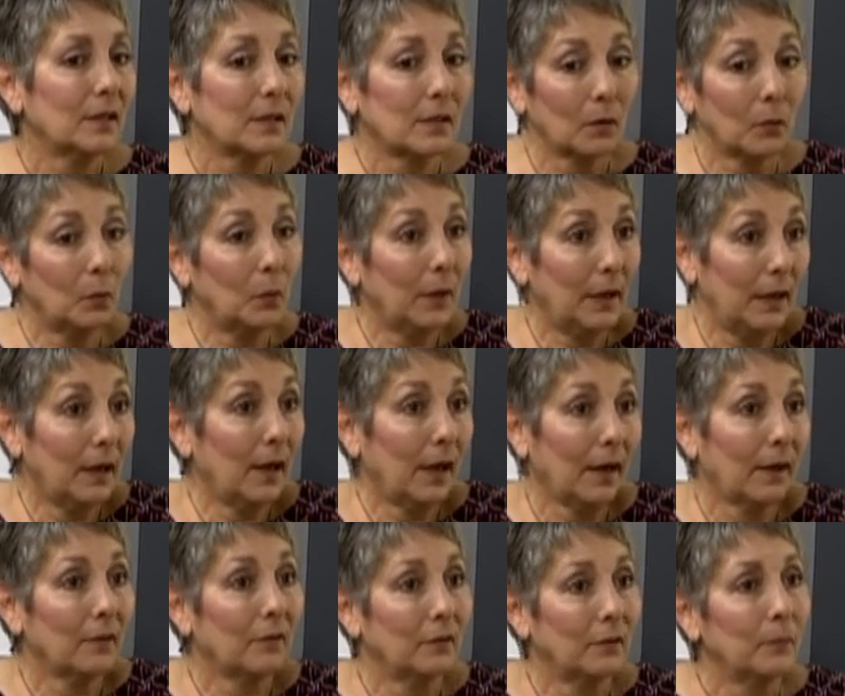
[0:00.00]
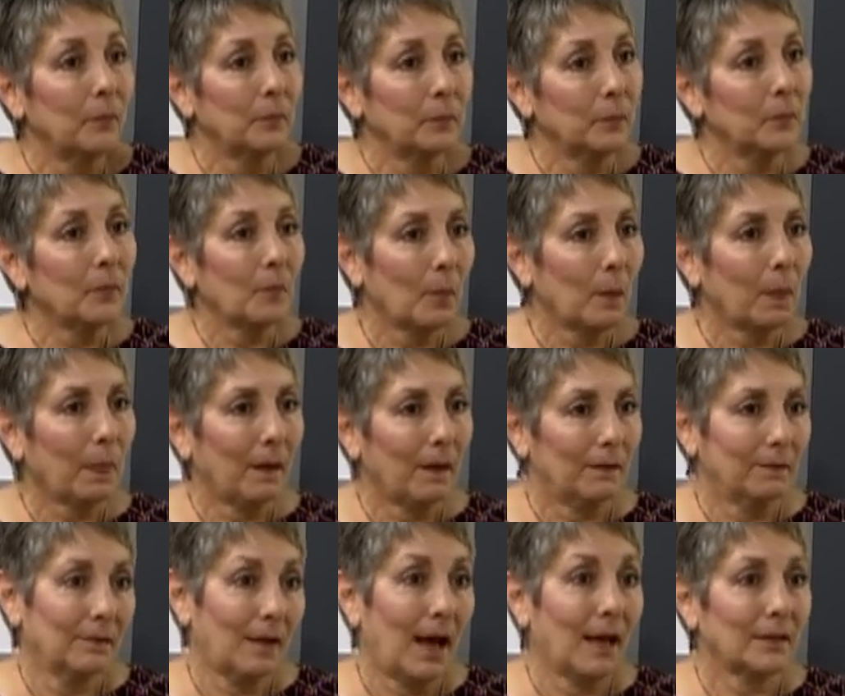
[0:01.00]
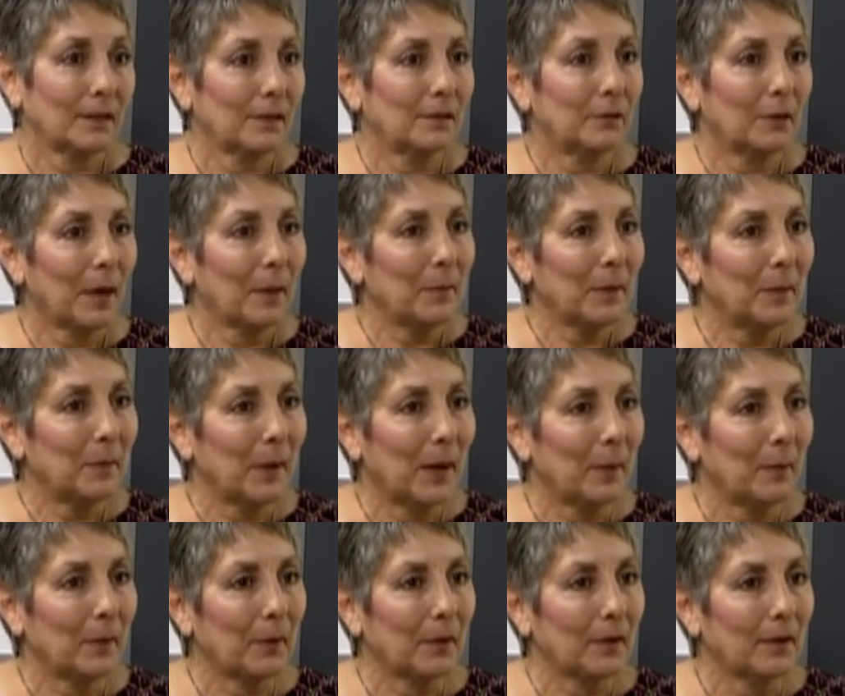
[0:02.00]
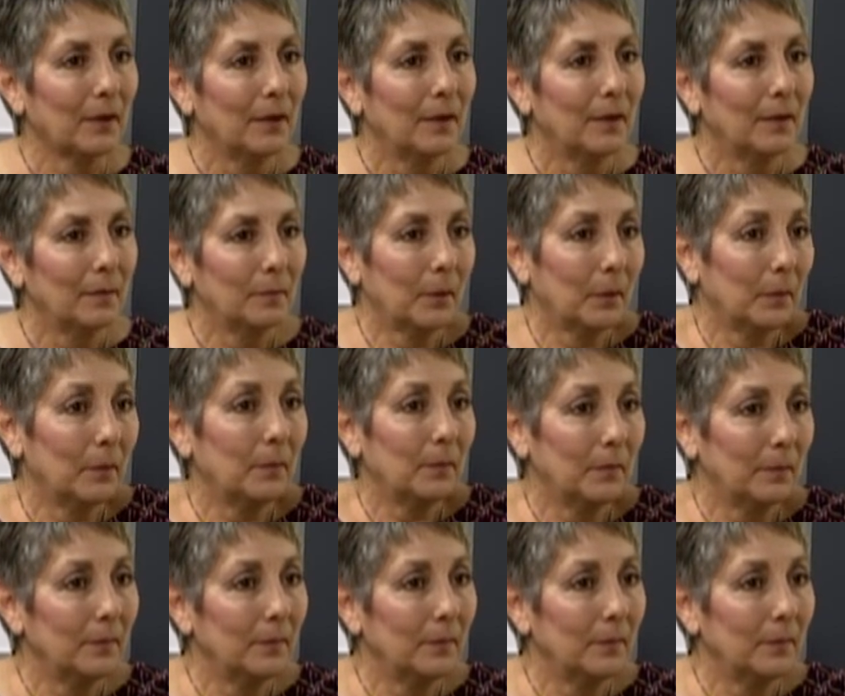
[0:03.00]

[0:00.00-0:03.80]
So we have lots of wrapping paper. So that's but, a good